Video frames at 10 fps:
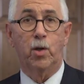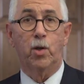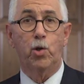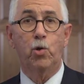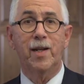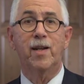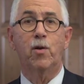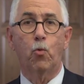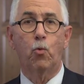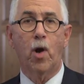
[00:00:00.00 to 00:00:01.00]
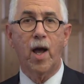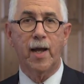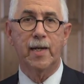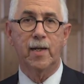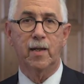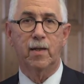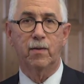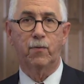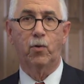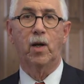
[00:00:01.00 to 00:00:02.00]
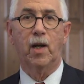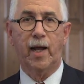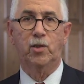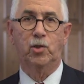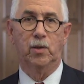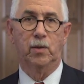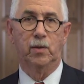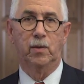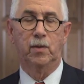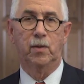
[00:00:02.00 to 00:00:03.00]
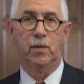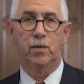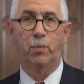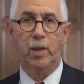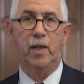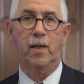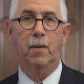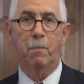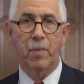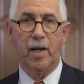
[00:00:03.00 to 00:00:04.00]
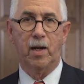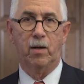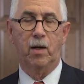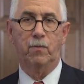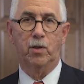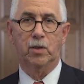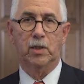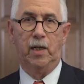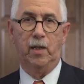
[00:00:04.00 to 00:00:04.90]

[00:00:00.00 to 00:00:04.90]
you didn't run for election to be mayor of your city.